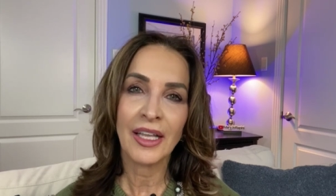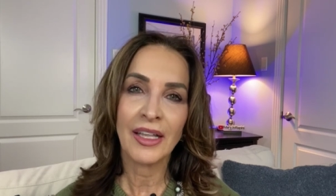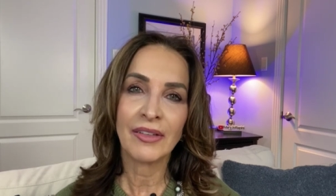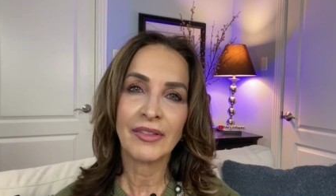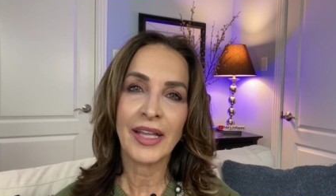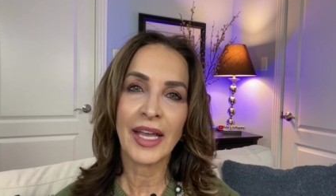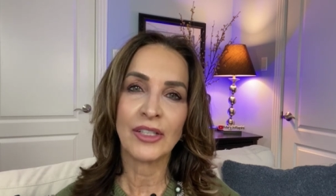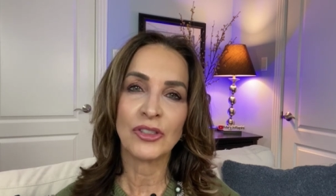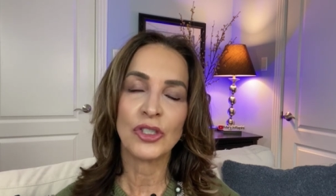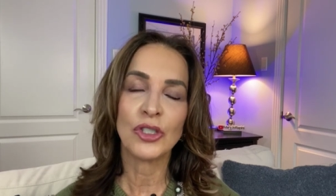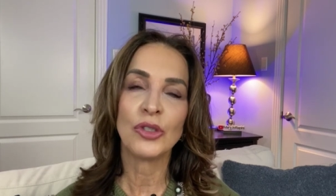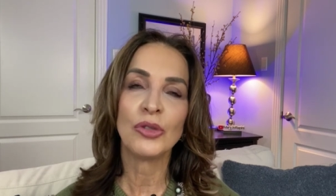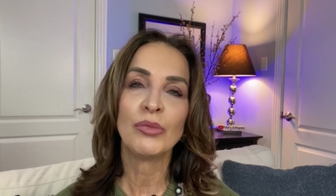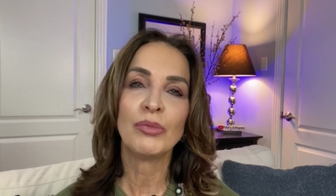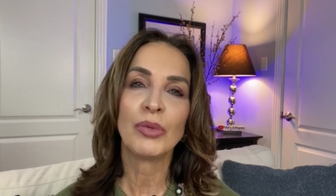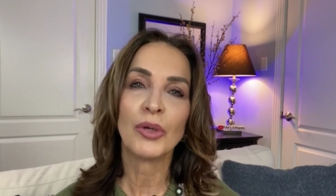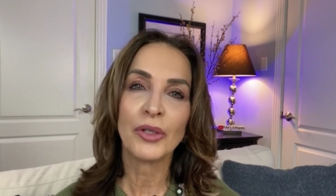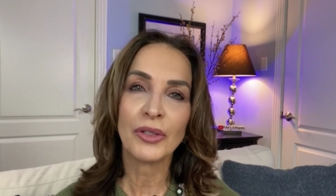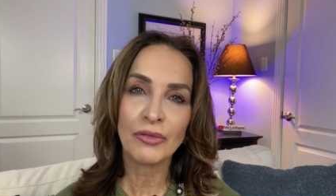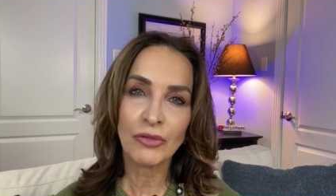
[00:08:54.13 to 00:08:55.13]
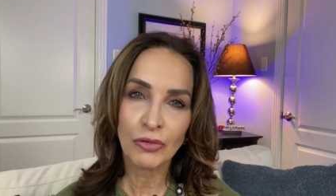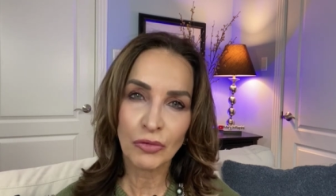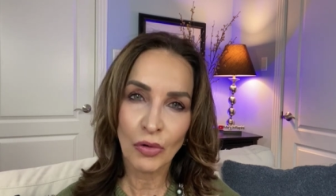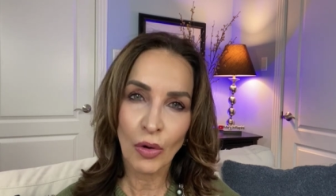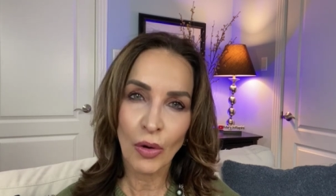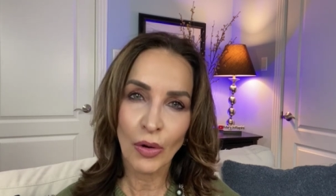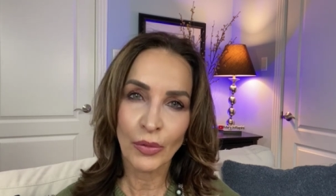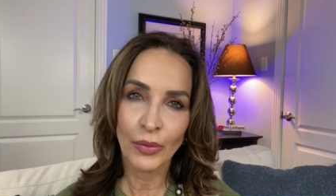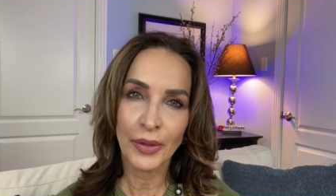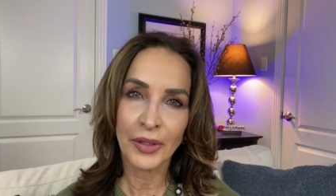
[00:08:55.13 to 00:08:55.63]
that you put
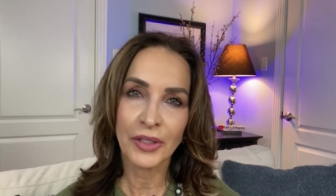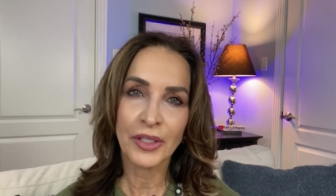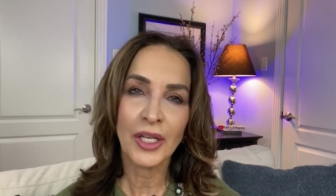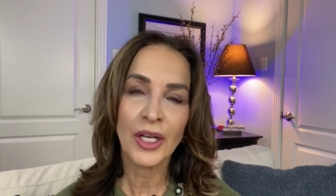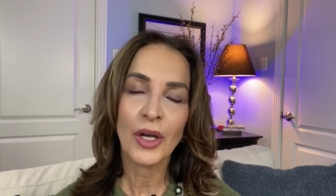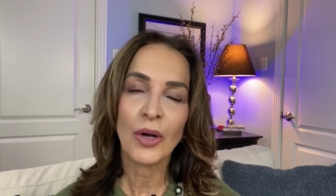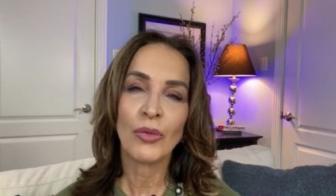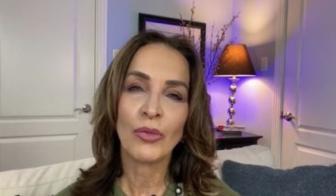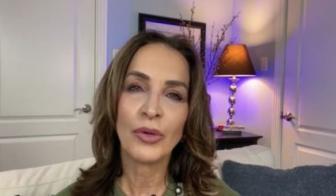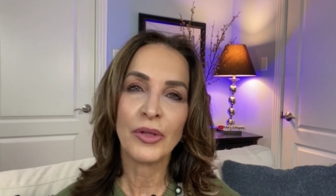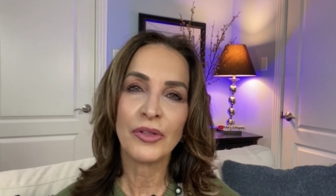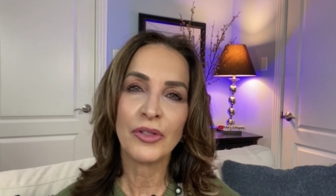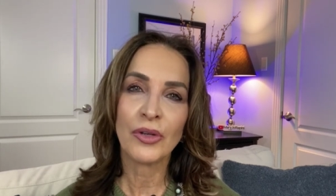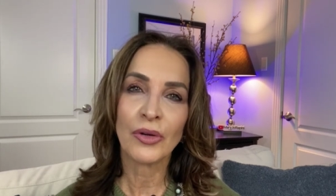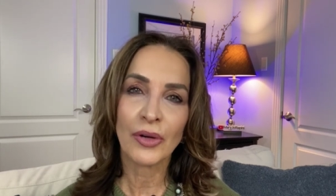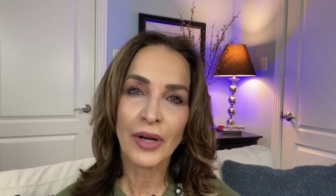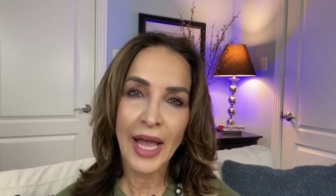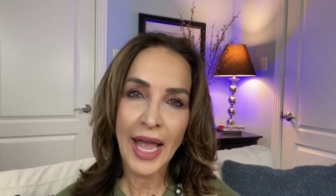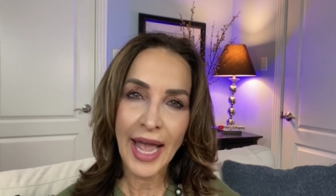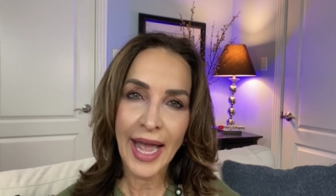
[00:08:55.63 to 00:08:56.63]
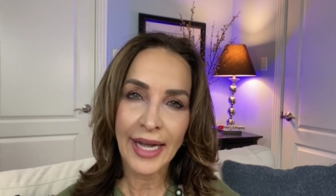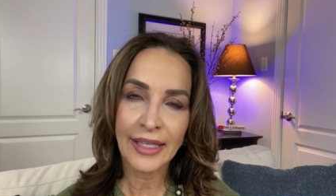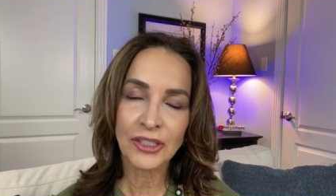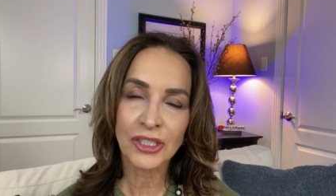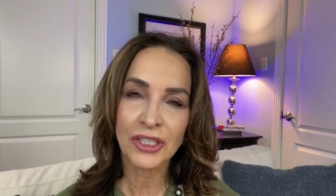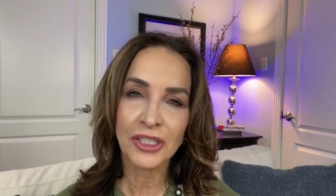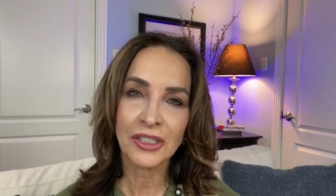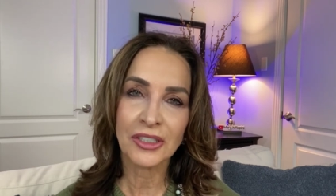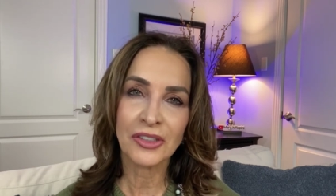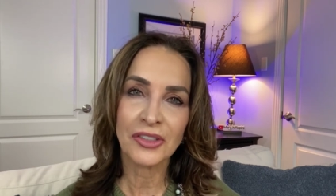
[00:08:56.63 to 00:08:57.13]
forward with your
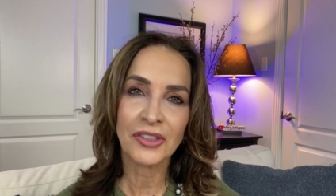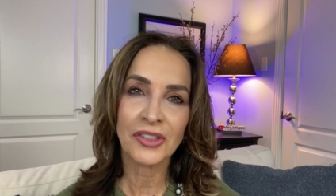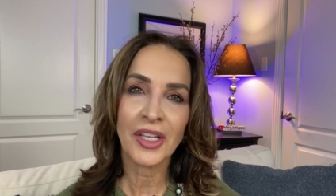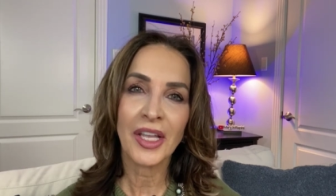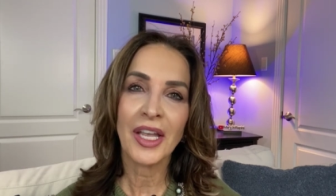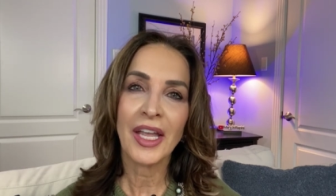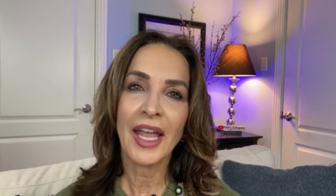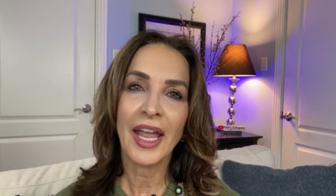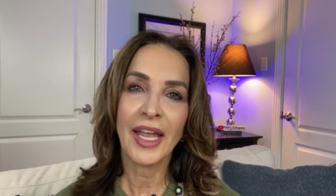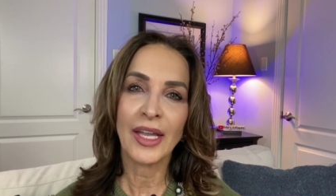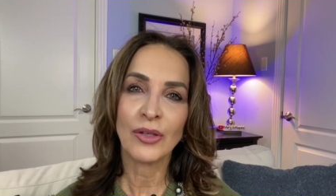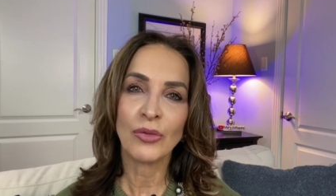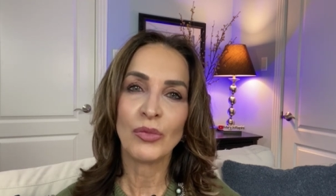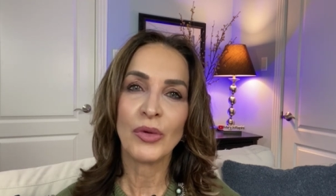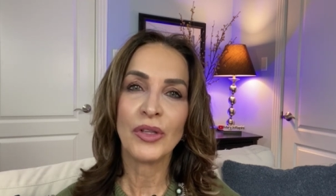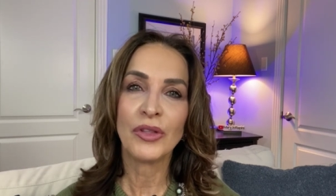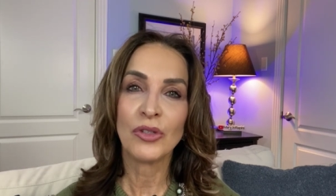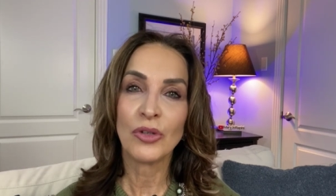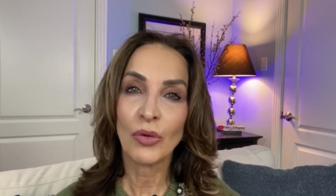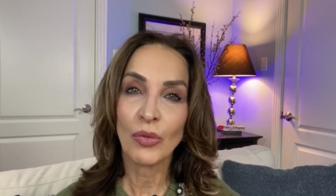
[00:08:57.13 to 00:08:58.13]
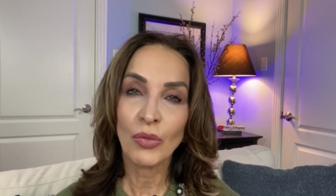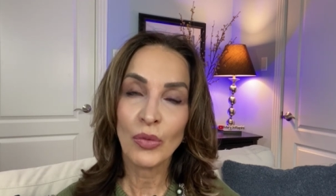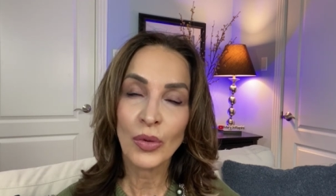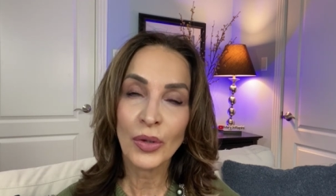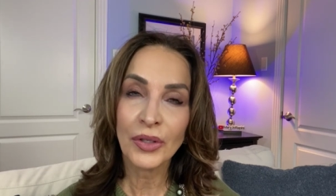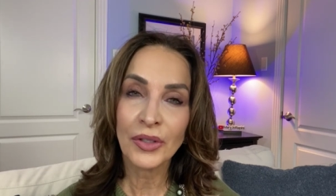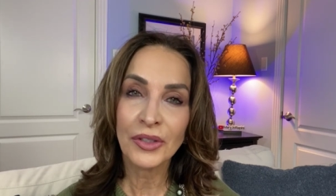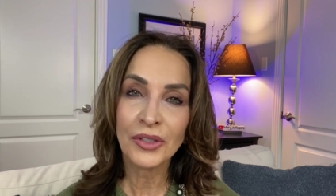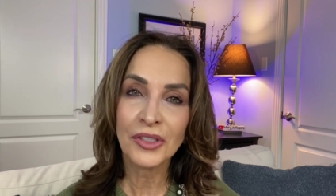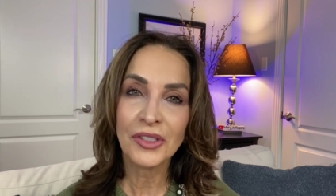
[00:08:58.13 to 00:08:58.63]
actions and with your
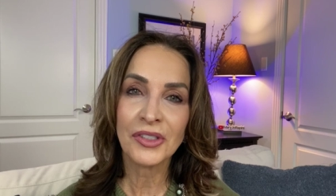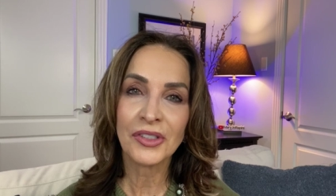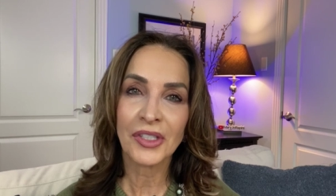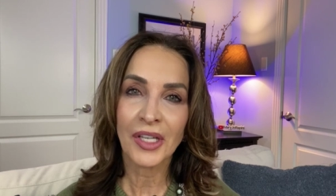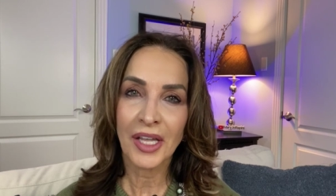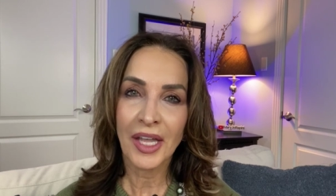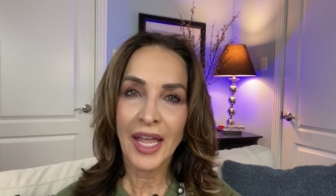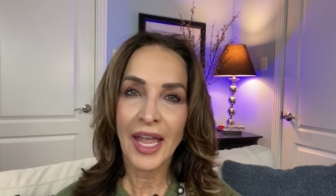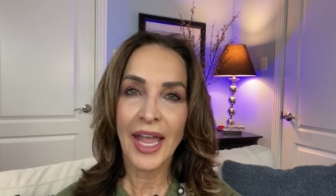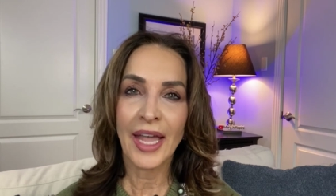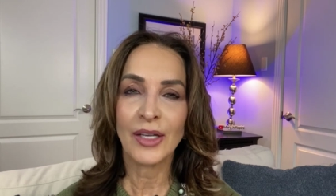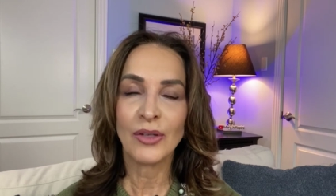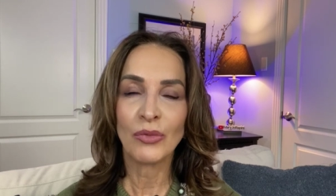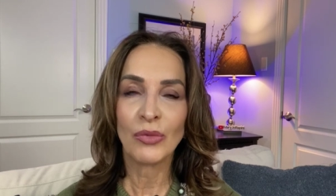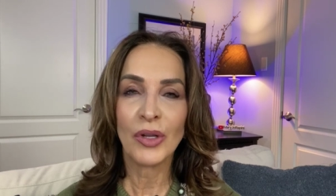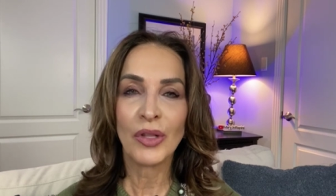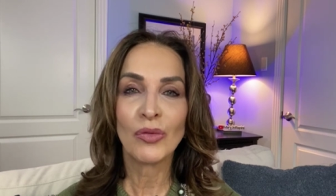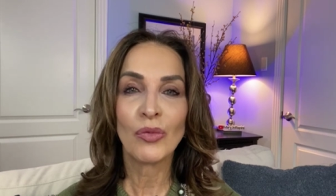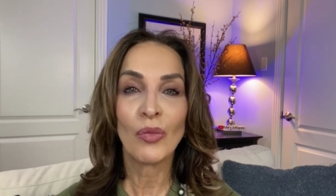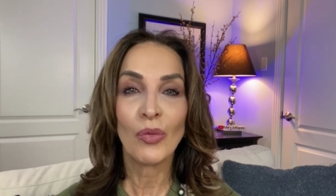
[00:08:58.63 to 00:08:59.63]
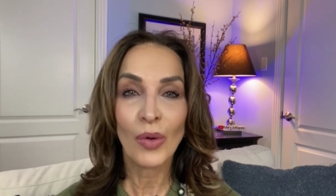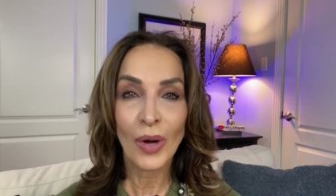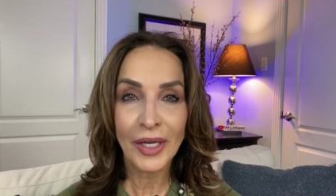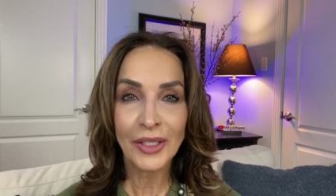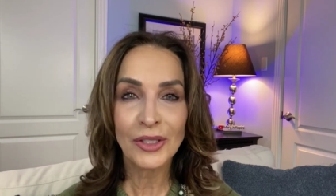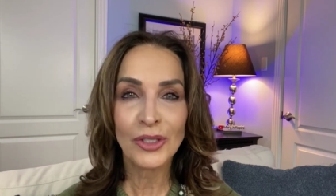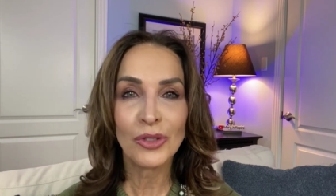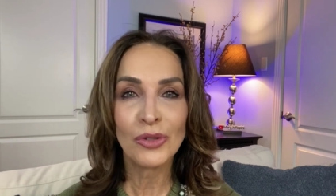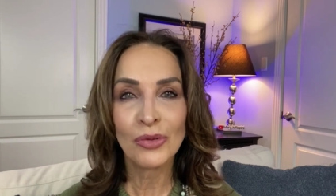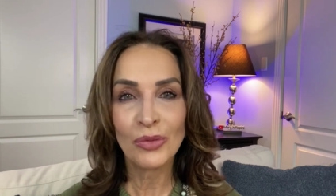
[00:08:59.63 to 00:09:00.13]
words and with what
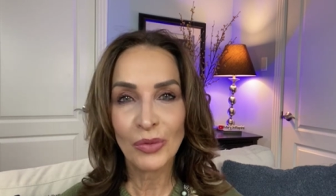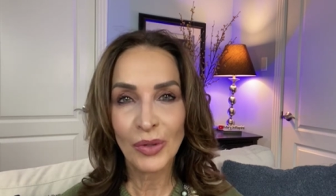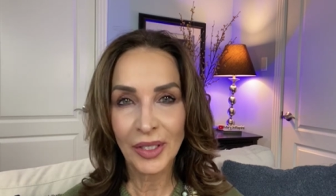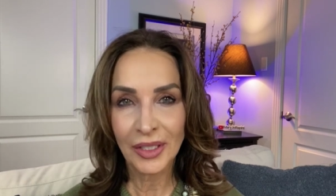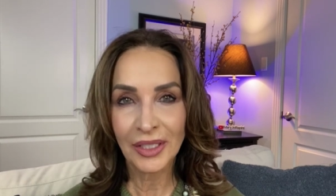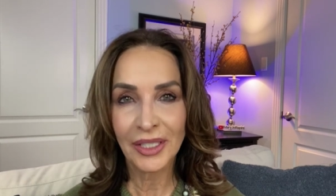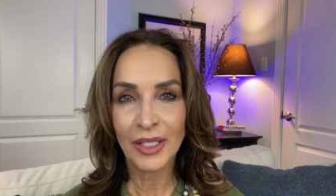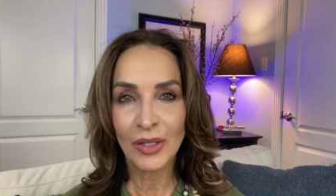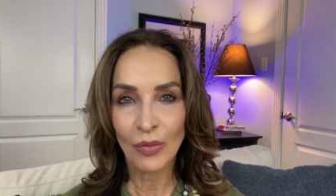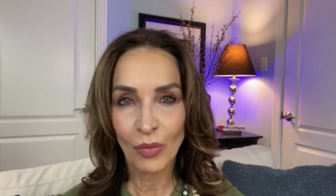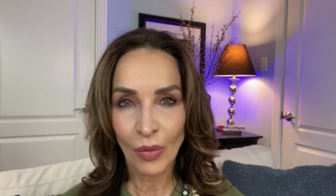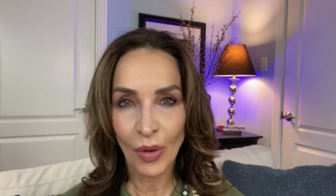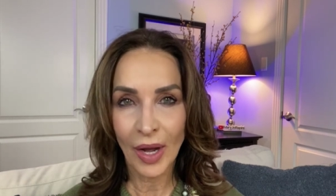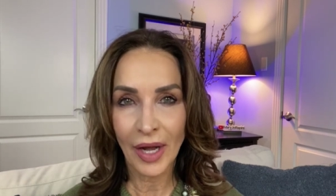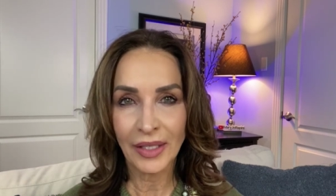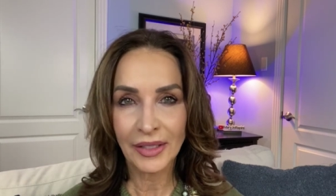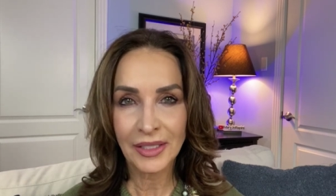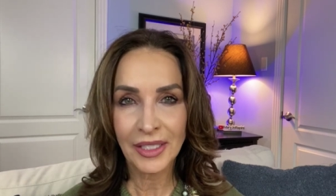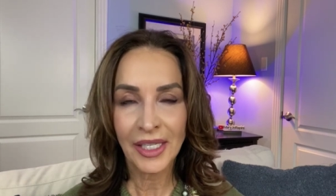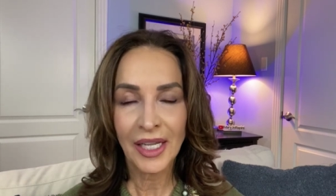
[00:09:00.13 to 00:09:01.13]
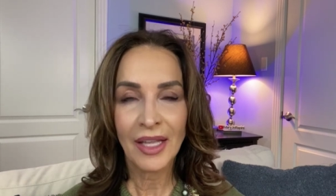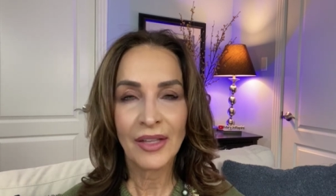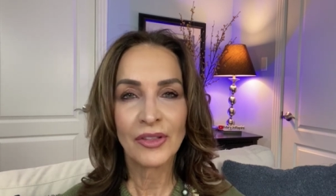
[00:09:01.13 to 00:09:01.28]
you really want.